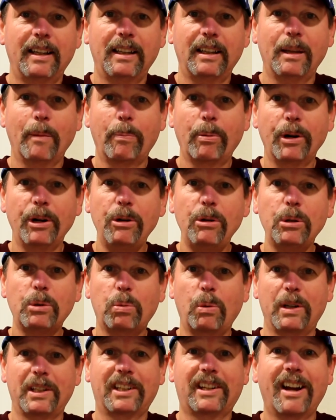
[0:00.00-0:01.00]
the bruise
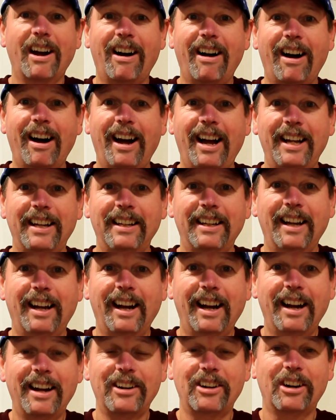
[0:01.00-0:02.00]
was gone
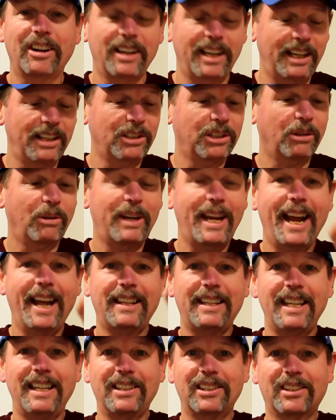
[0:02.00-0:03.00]
underneath, so he
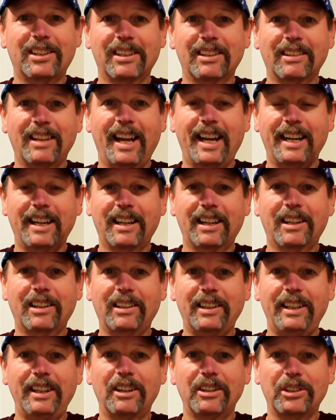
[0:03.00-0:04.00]
had these like
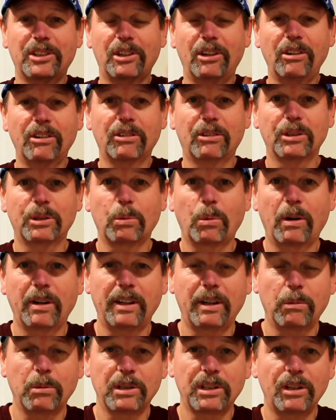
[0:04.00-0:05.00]
clear circles where
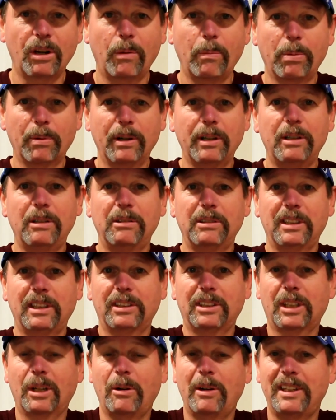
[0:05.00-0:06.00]
there was no
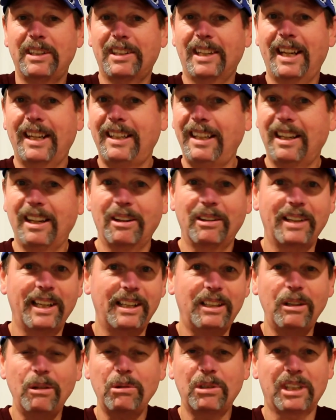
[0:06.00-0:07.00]
bruise. So he said, you know,
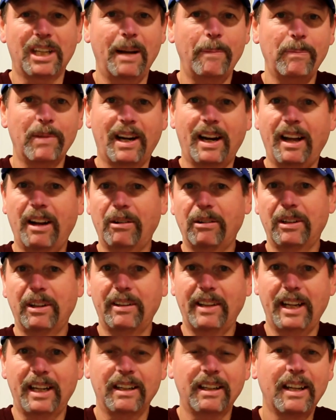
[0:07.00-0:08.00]
they do something. I don't
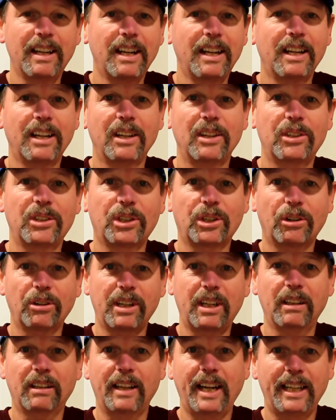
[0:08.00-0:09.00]
know, they
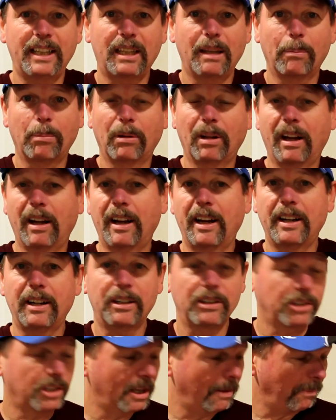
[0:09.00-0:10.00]
circulate the blood
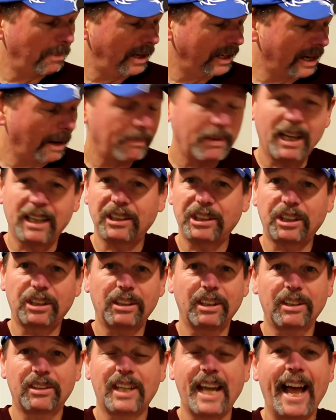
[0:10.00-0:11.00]
or something. I'm not
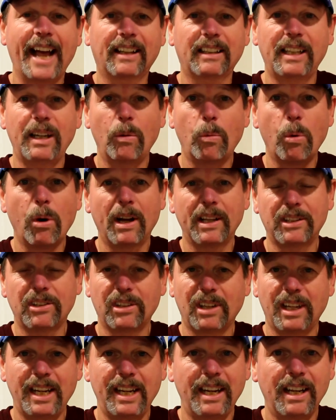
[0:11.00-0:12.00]
sure exactly
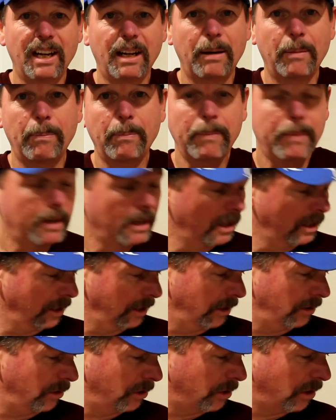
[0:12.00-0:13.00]
what's in them.
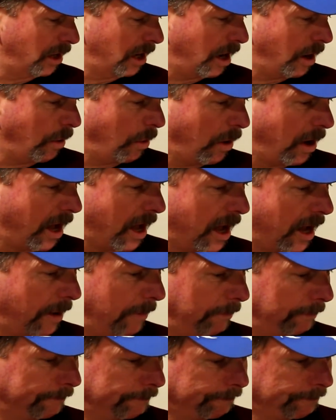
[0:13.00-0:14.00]
So,
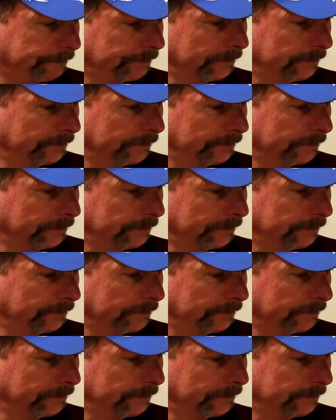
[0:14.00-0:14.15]
um,